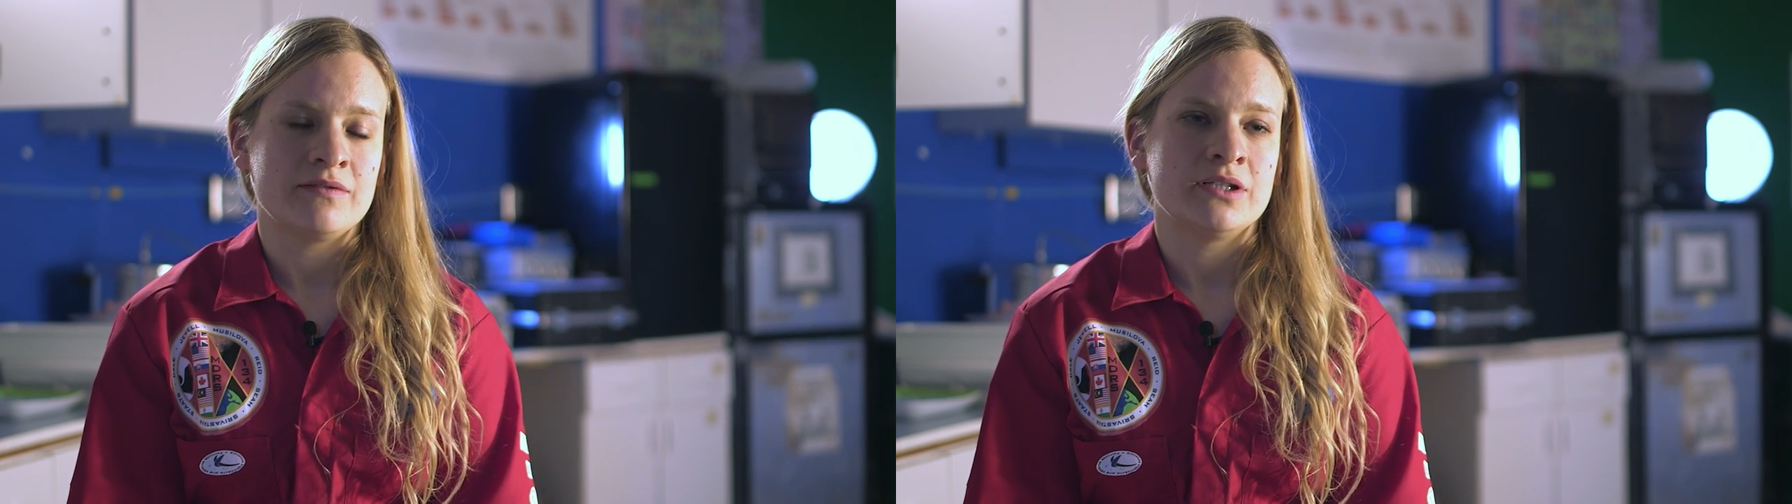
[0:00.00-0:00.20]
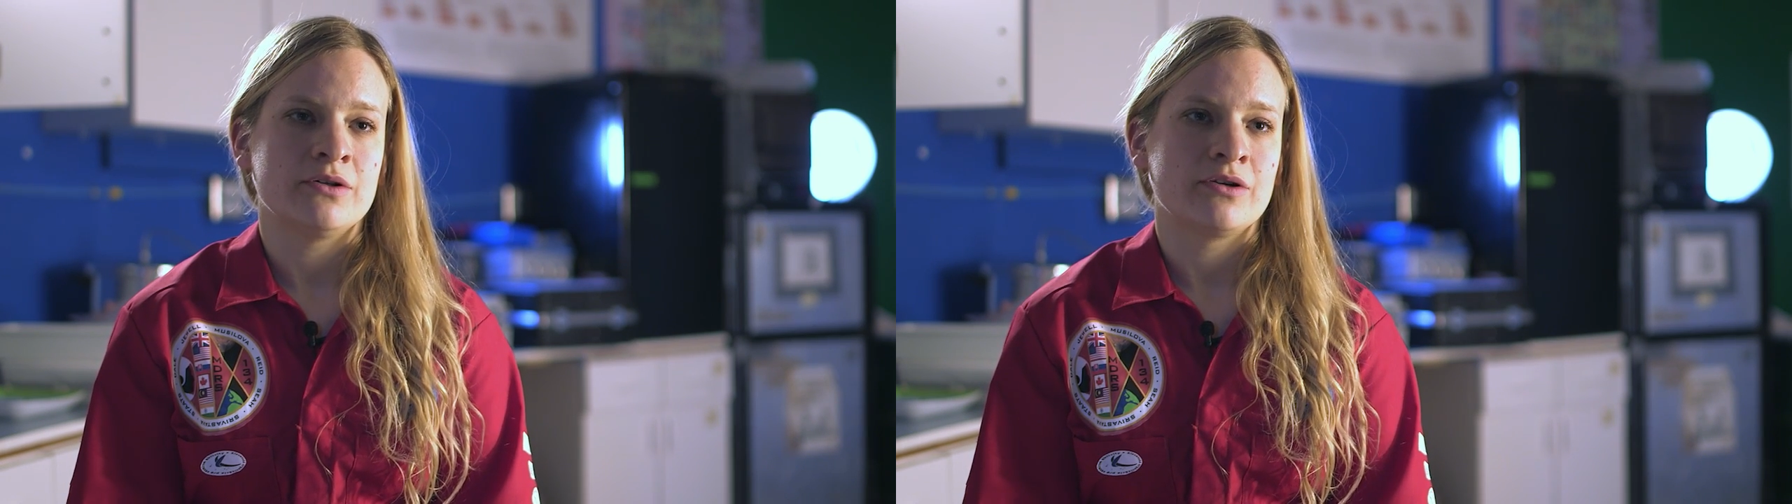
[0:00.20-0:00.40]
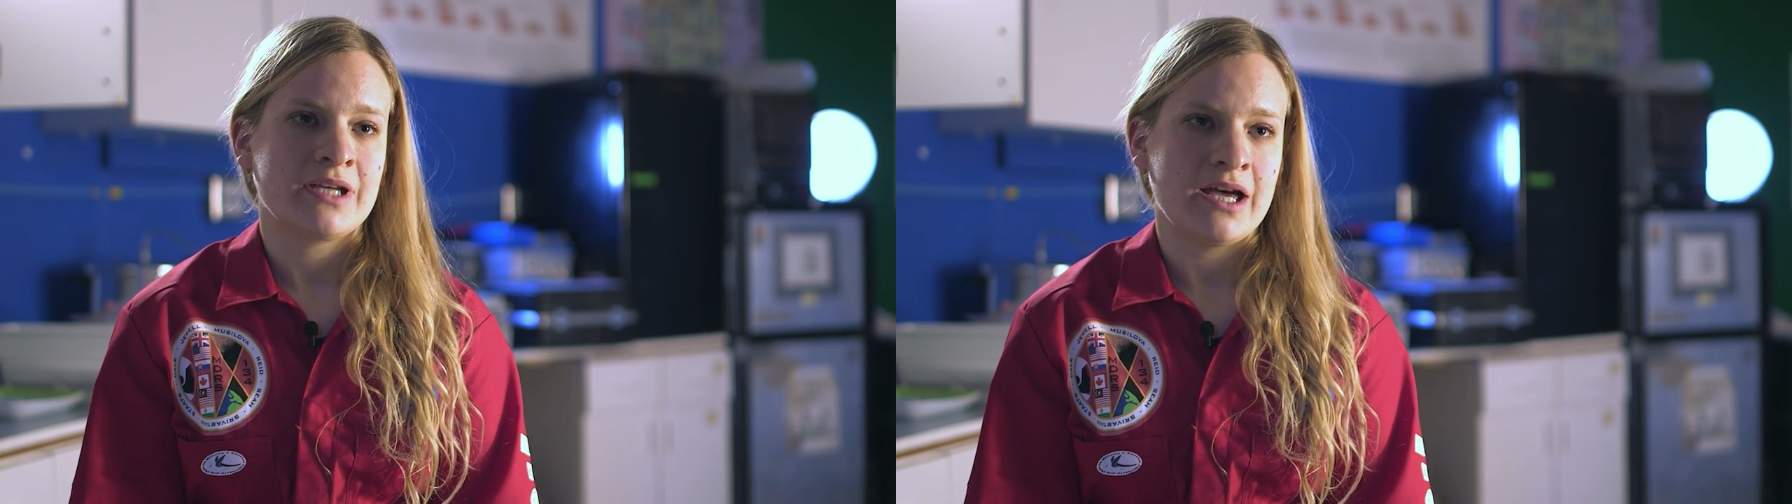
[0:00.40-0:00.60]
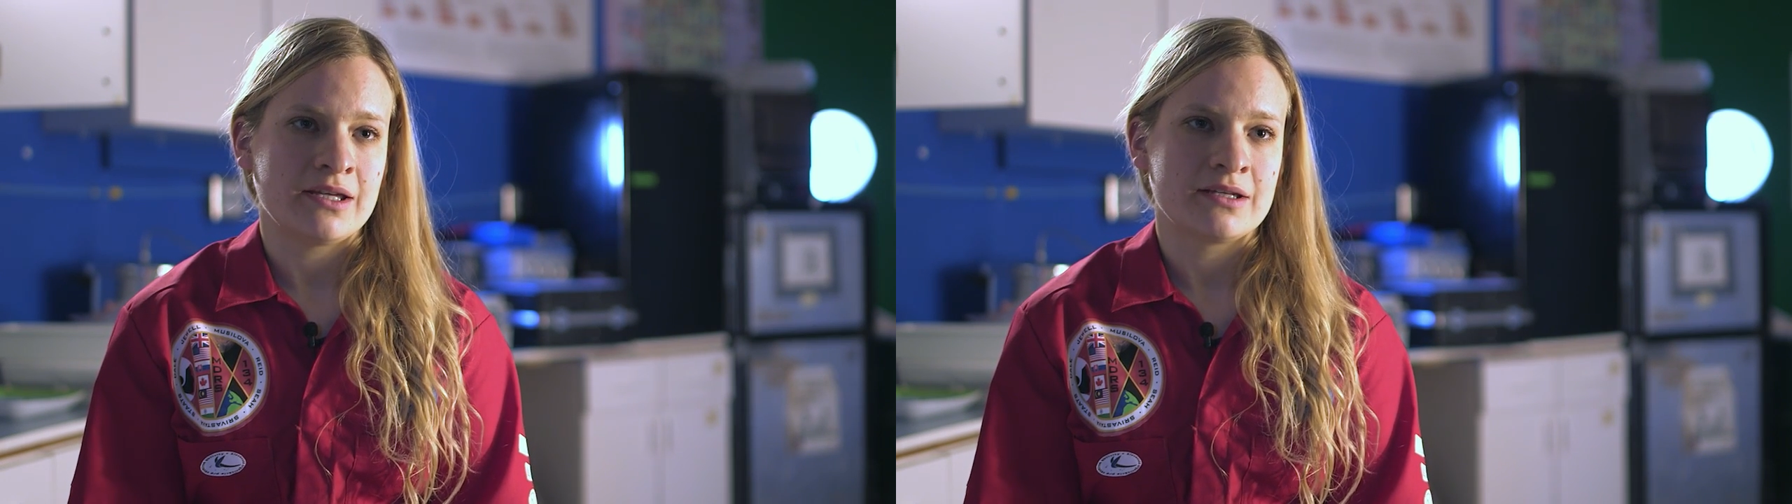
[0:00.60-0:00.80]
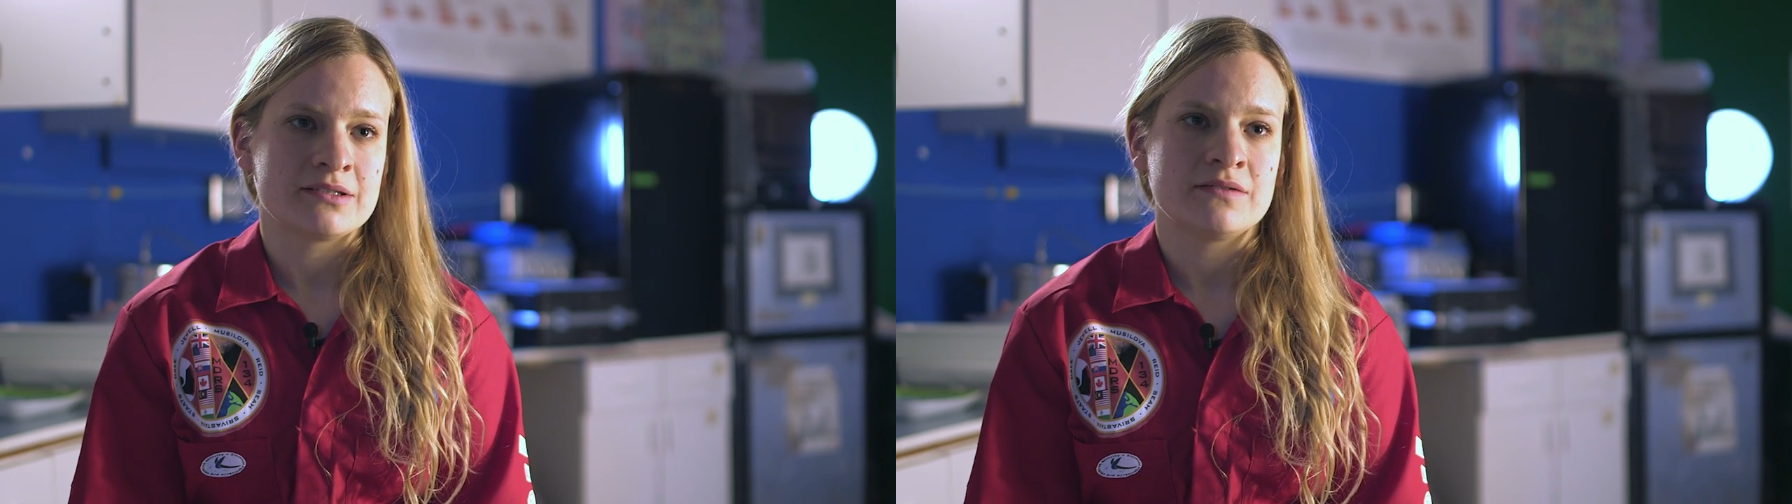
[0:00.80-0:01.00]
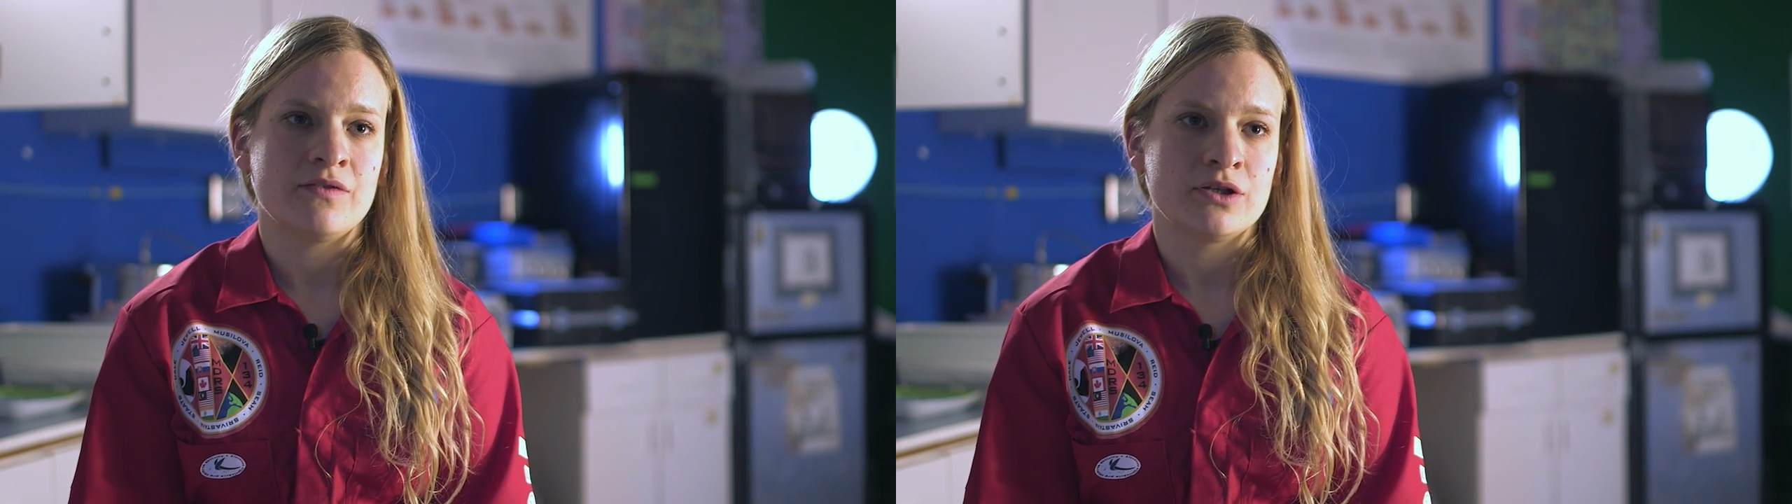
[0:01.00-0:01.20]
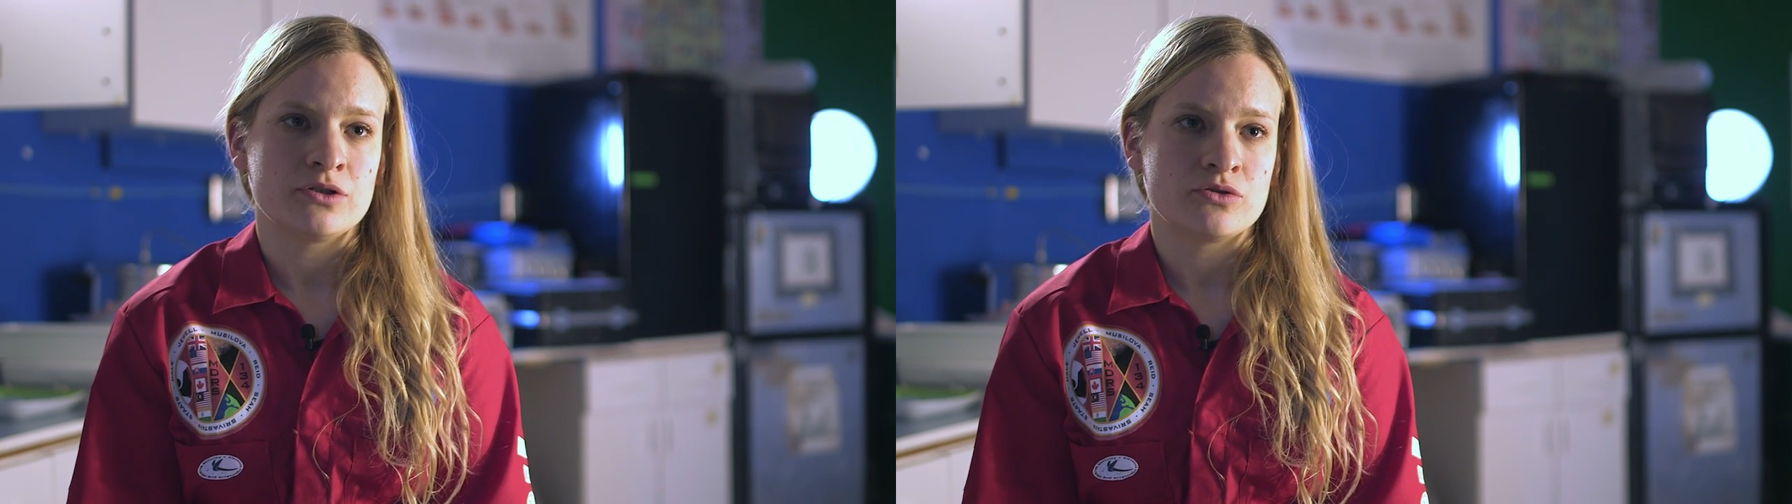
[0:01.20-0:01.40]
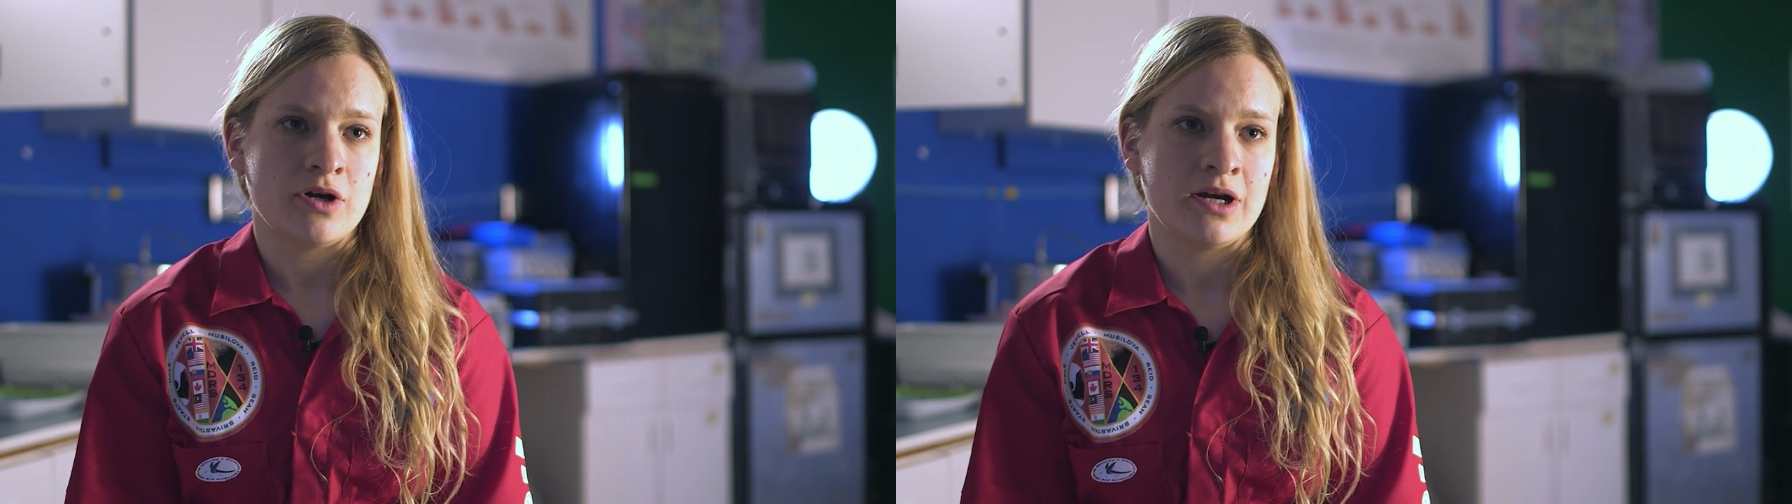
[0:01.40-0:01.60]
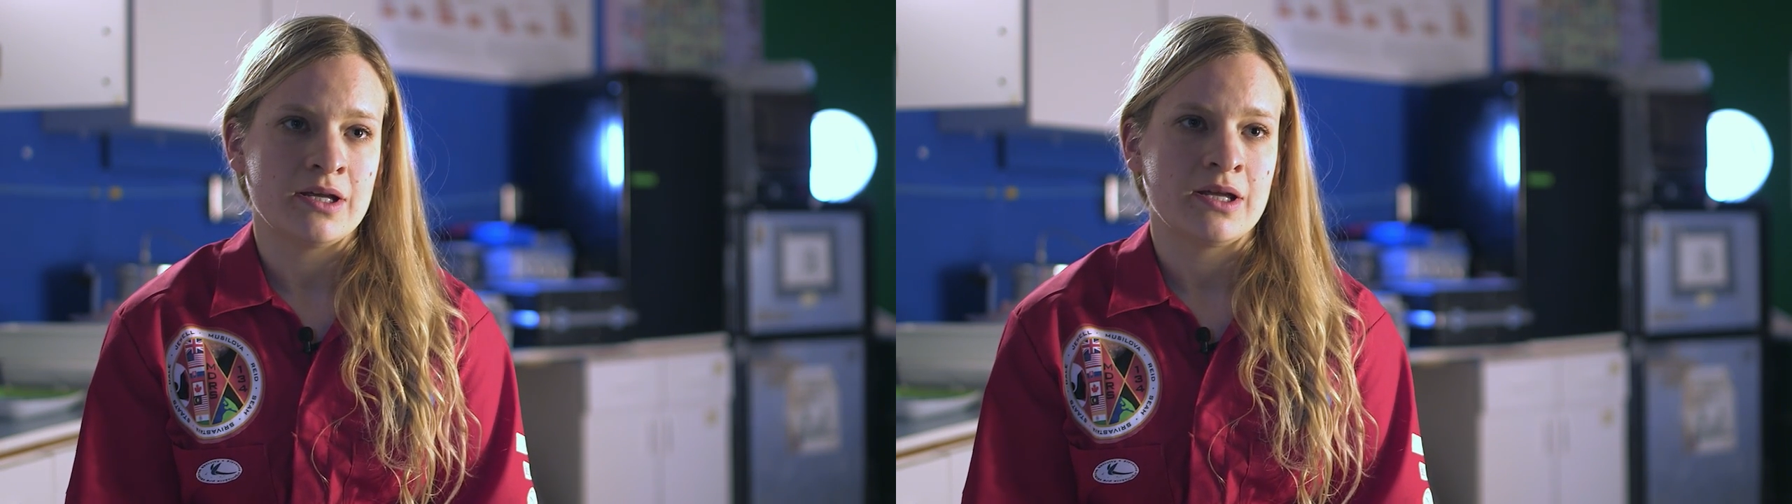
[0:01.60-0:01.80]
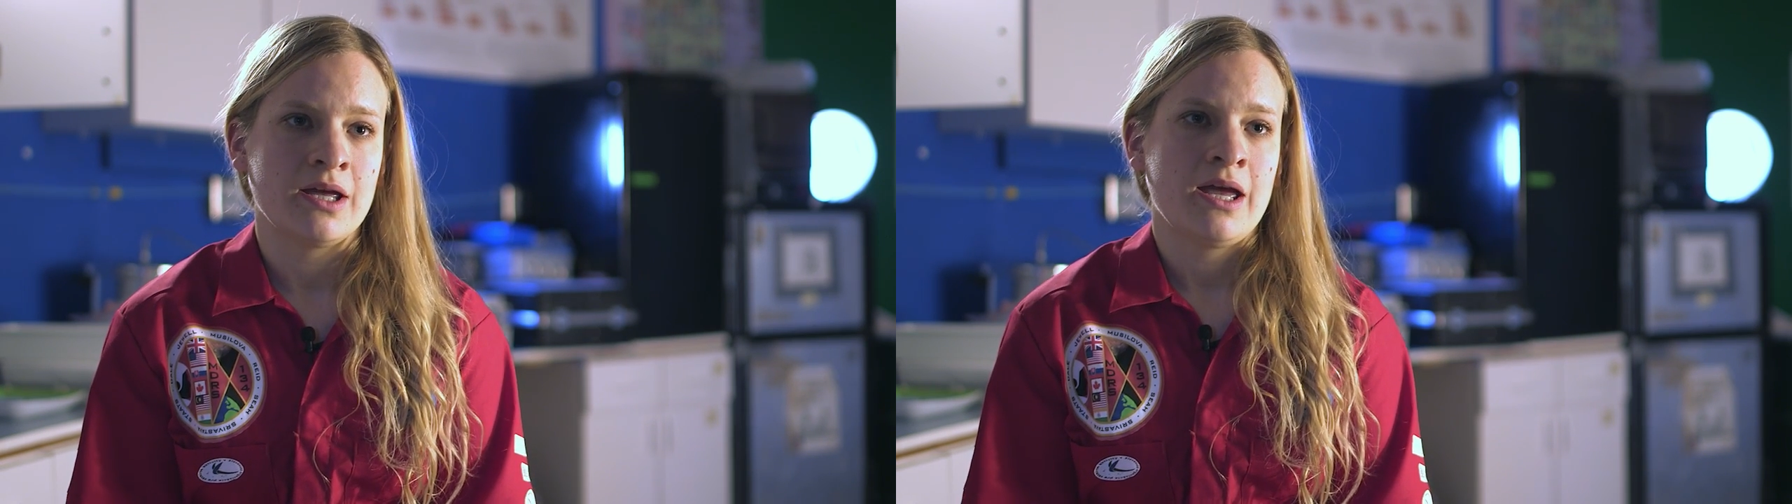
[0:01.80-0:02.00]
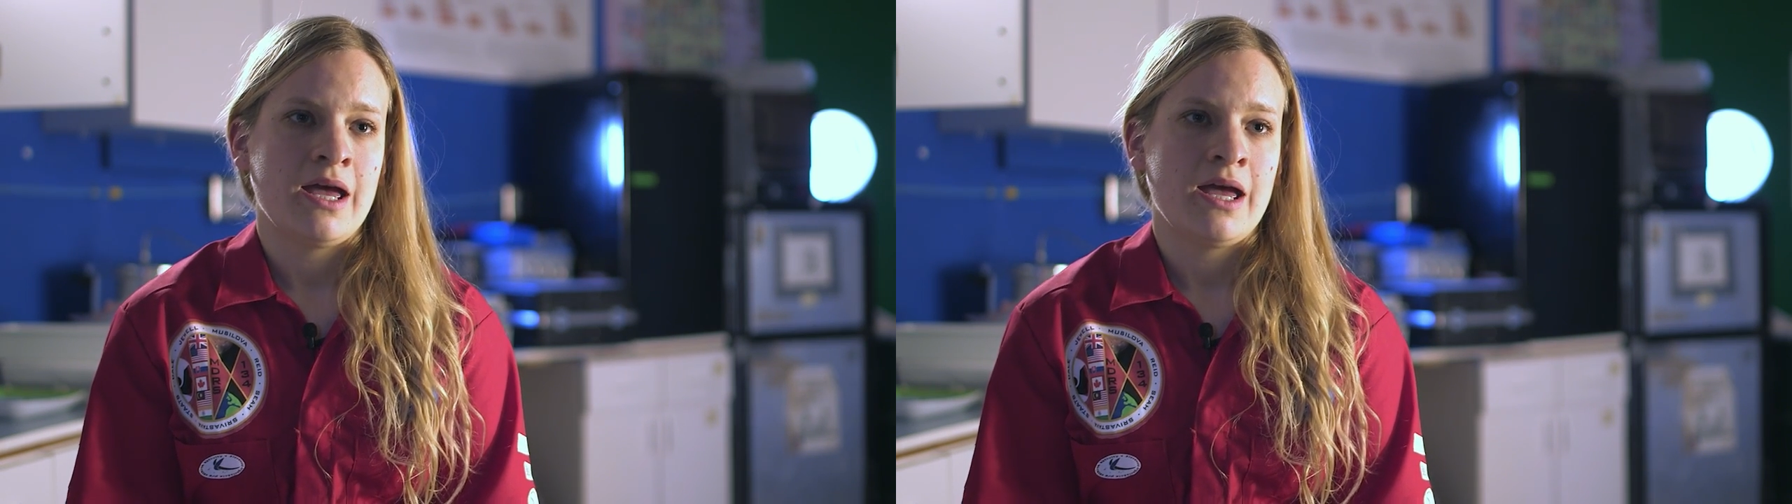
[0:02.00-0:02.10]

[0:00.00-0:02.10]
in organics, it's very dry,